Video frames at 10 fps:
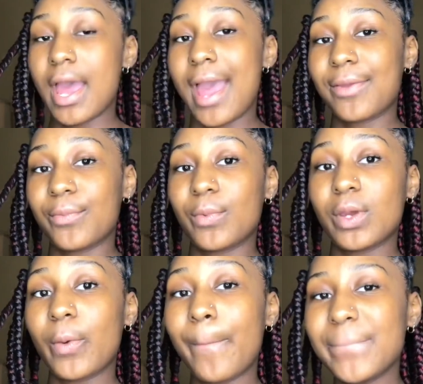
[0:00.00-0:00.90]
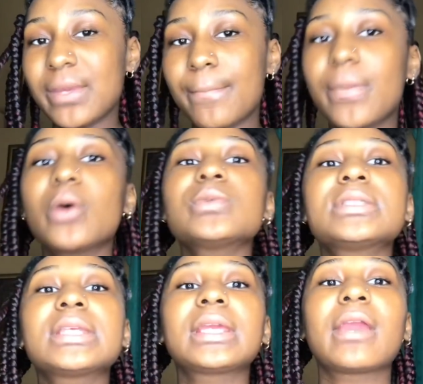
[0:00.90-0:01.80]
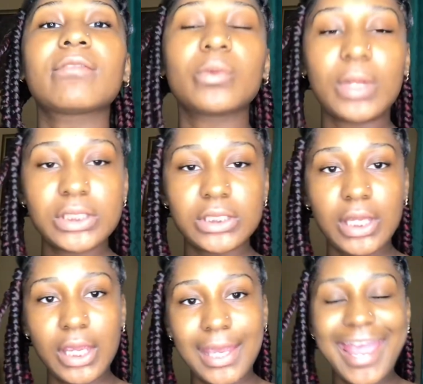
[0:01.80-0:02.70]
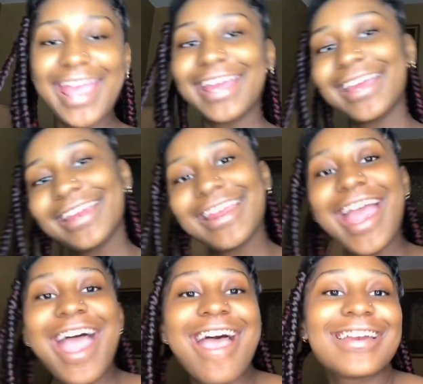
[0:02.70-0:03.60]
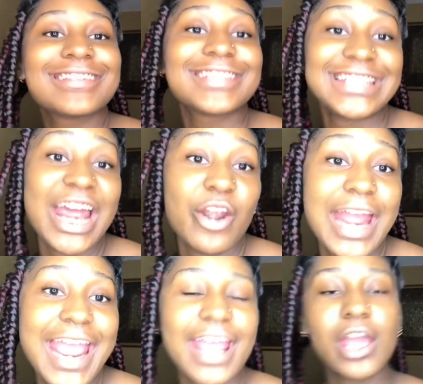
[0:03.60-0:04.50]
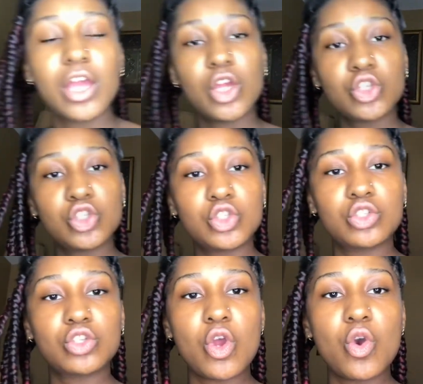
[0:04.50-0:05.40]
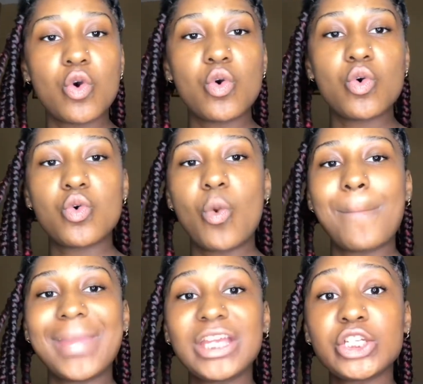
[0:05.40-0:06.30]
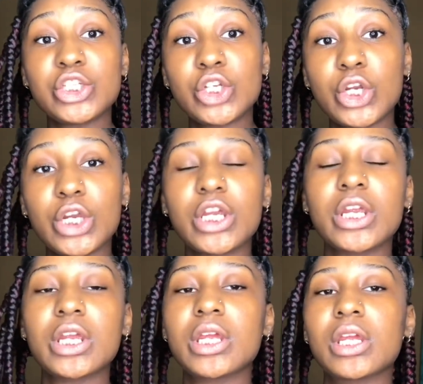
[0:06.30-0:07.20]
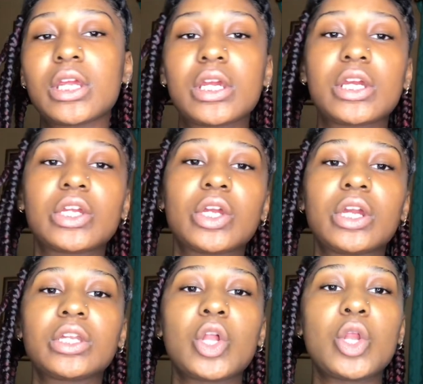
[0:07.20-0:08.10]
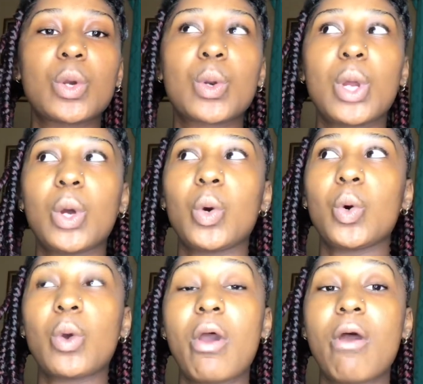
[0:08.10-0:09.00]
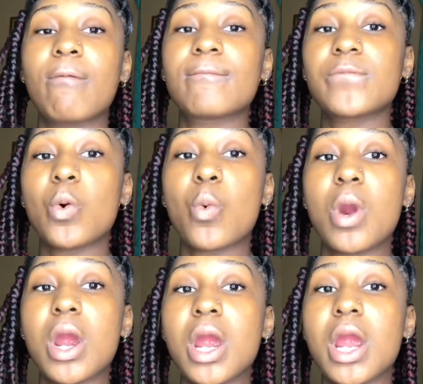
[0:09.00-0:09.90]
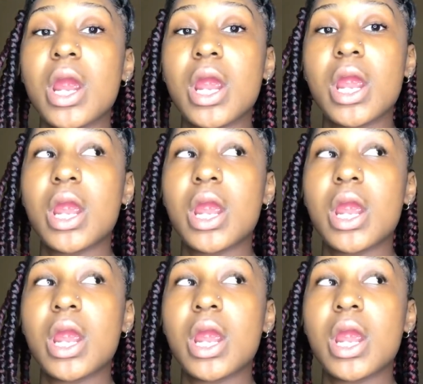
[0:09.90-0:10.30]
I will be posting every Wednesday and Saturday, so make sure you're on the lookout for